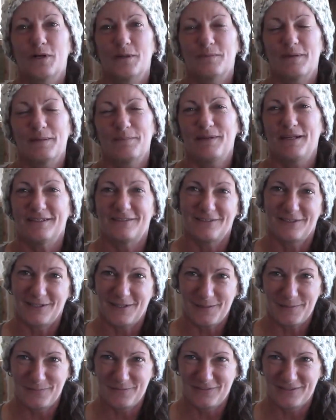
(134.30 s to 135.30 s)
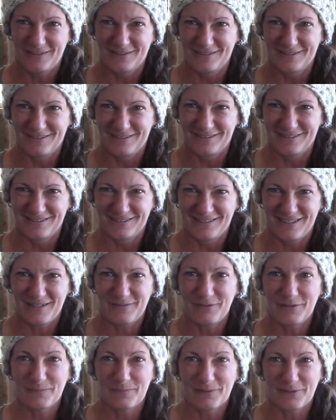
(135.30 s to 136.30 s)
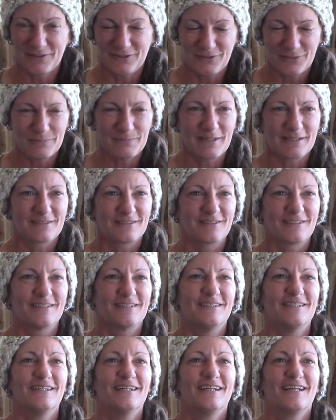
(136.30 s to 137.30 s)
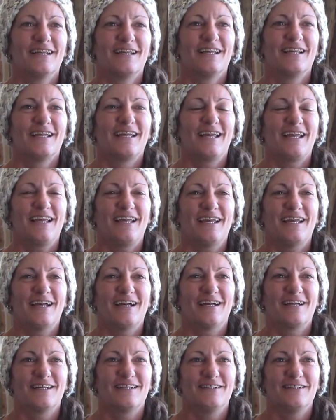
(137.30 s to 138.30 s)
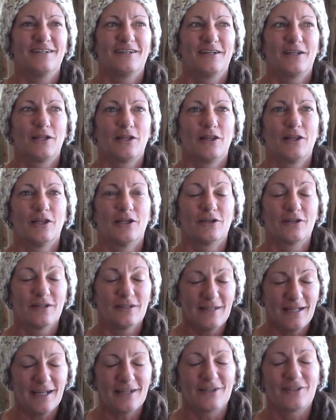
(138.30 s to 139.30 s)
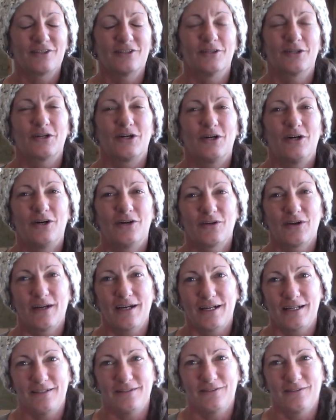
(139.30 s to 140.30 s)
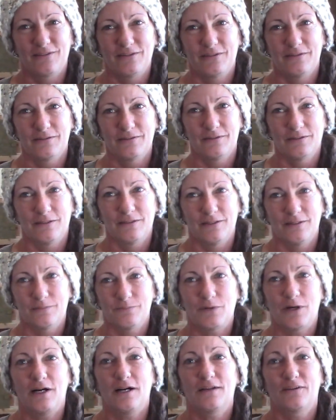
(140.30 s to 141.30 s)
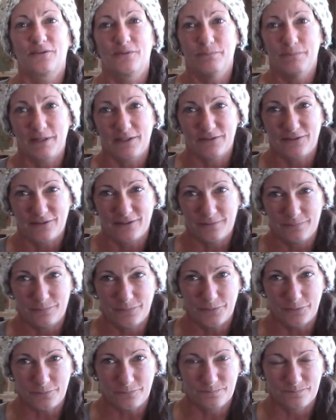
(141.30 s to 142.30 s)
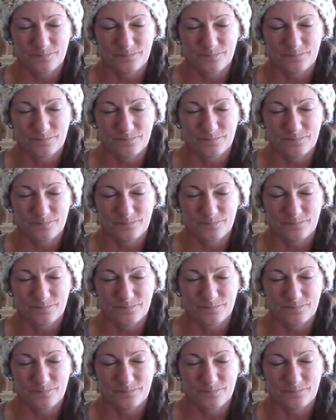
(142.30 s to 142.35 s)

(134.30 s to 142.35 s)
of my past lives, I was married to a Mexican and learned how to cook all kinds of awesome Mexican food.